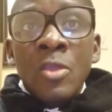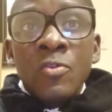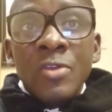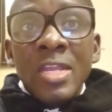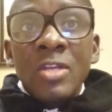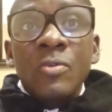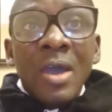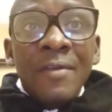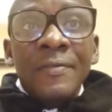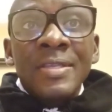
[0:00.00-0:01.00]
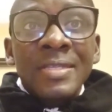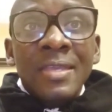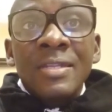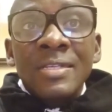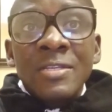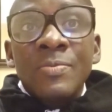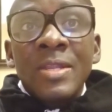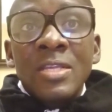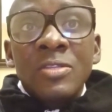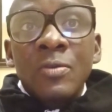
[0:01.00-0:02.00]
You need to have a security
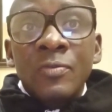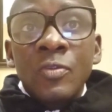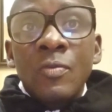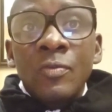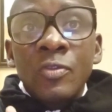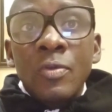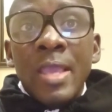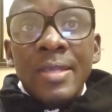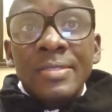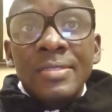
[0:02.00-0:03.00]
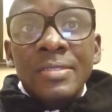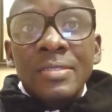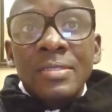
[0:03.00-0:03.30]
experience of two years.